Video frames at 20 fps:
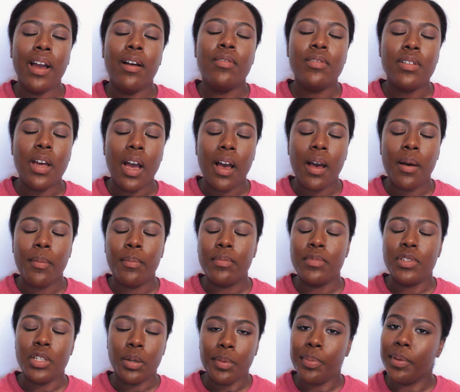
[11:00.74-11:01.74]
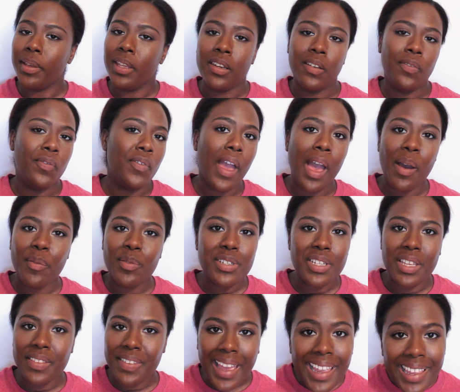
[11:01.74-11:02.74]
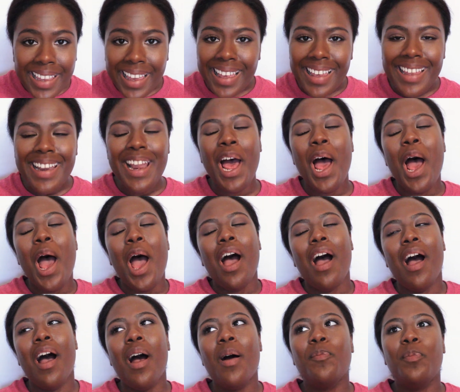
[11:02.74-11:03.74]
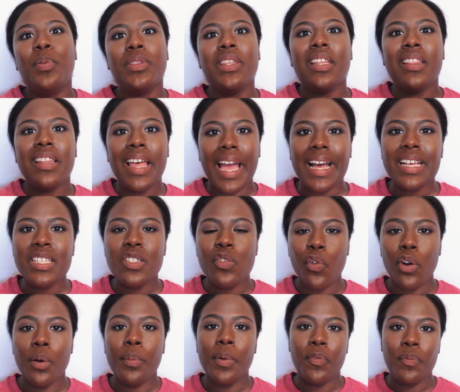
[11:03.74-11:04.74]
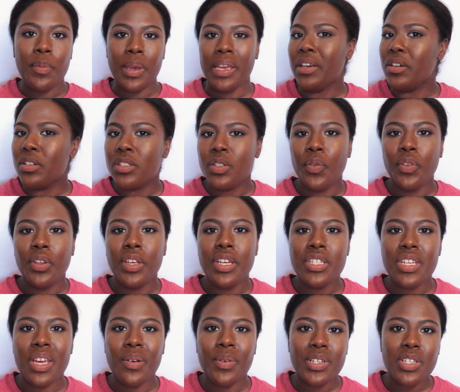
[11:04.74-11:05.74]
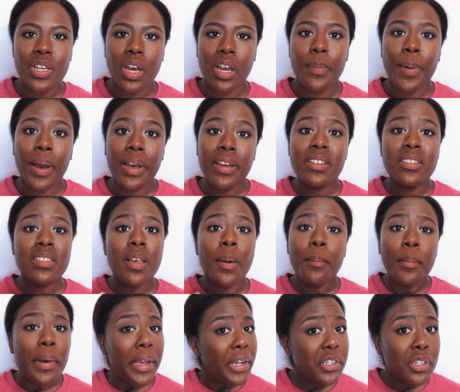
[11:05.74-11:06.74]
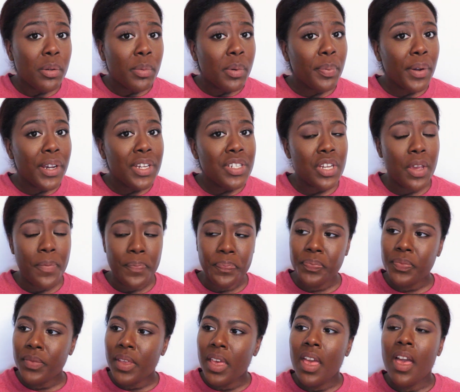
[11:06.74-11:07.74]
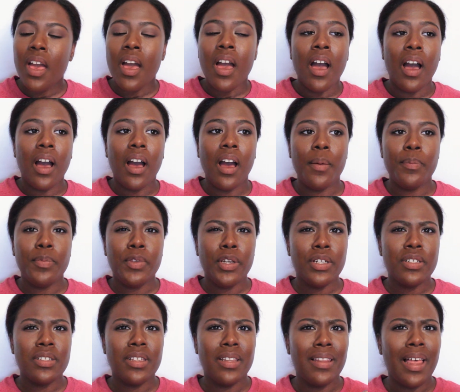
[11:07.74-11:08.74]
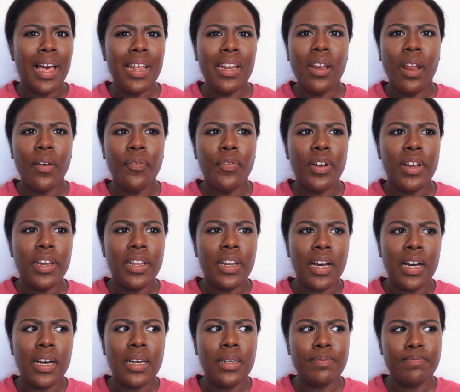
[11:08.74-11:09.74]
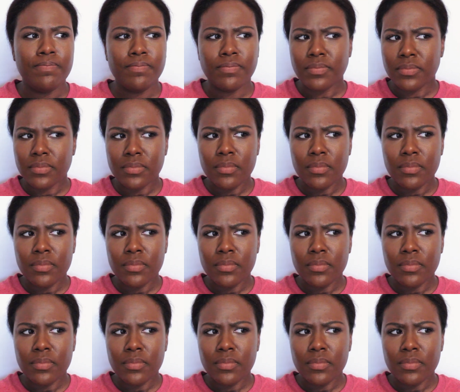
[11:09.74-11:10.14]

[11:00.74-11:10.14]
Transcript: out dermaplaning if you haven't done that yet. But the last form of manual exfoliation I want to talk about is microdermabrasion. There's a lot of different